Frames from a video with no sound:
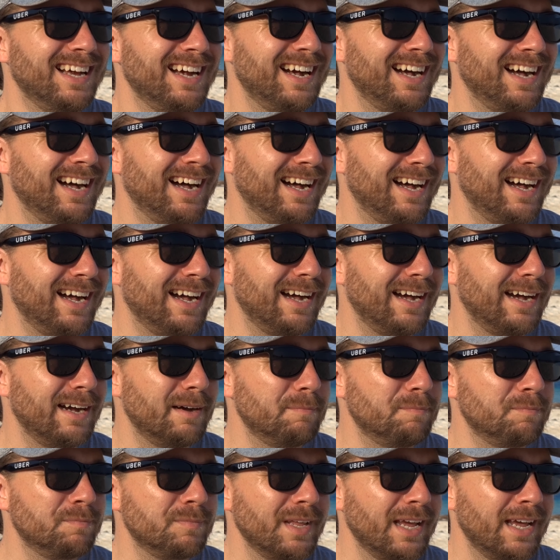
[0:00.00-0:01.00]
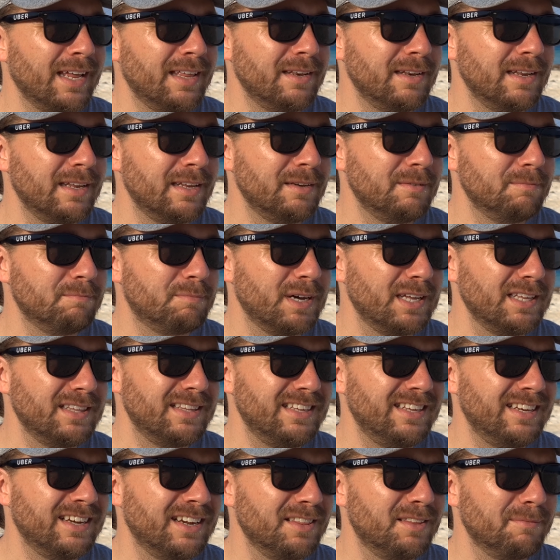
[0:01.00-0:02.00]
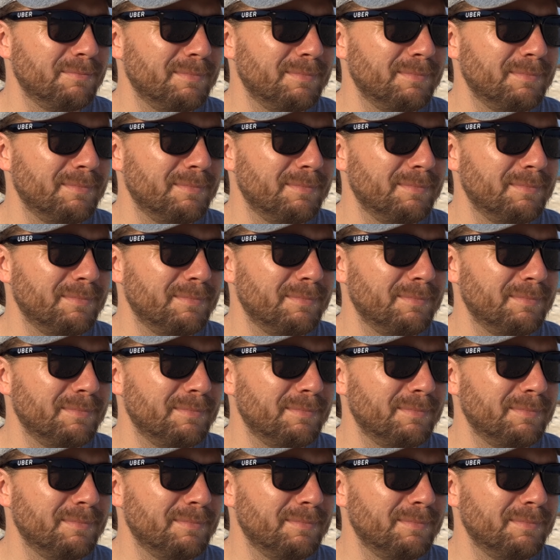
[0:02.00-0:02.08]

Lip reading: But you know,